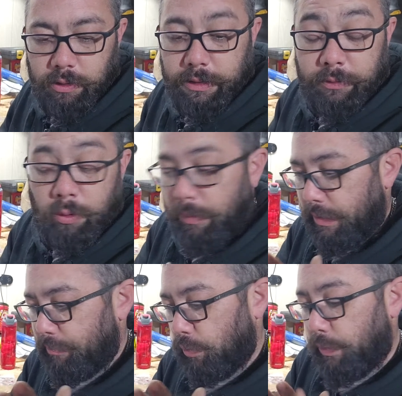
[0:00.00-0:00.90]
Even though
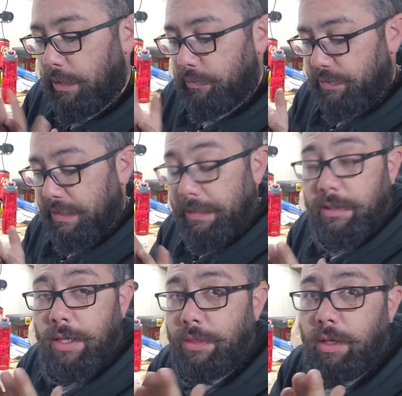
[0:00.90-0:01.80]
my blowdown seat
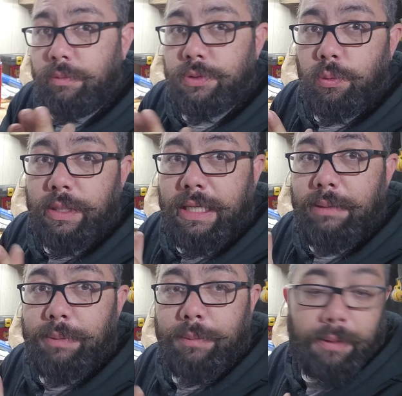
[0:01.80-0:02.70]
I thought was
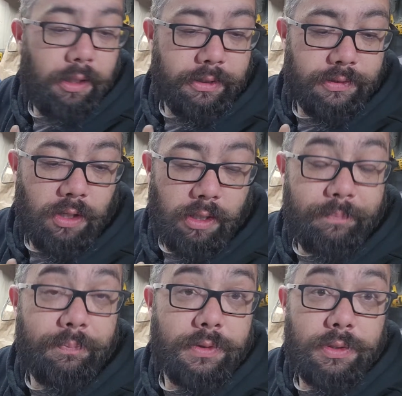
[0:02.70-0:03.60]
okay, but apparently it's not.
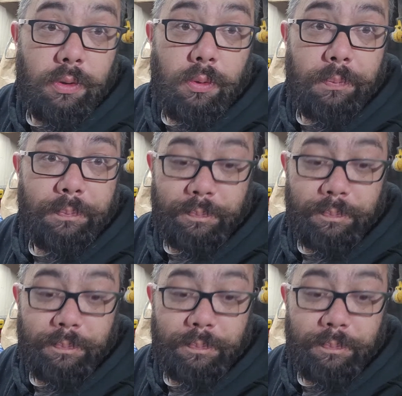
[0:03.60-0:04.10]
So